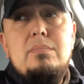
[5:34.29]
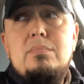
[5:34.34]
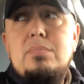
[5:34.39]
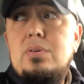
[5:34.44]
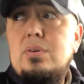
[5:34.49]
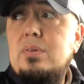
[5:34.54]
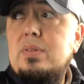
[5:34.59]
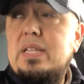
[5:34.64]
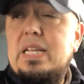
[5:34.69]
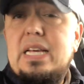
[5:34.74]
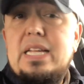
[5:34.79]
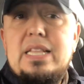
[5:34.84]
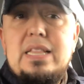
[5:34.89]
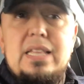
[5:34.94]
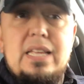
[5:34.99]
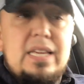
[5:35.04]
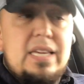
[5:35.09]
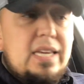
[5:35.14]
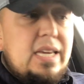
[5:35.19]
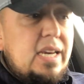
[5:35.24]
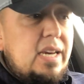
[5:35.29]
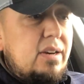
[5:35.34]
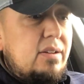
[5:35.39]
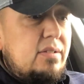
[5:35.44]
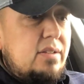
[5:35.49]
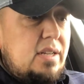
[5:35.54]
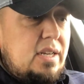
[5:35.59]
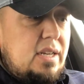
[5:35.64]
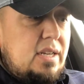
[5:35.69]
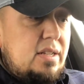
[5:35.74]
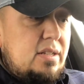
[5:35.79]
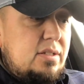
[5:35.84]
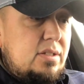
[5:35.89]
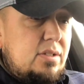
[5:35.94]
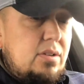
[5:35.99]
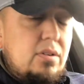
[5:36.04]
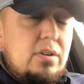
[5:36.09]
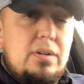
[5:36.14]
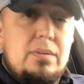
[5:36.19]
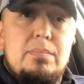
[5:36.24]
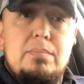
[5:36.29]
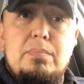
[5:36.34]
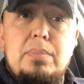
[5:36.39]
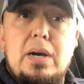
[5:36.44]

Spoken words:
pulled that thing out and started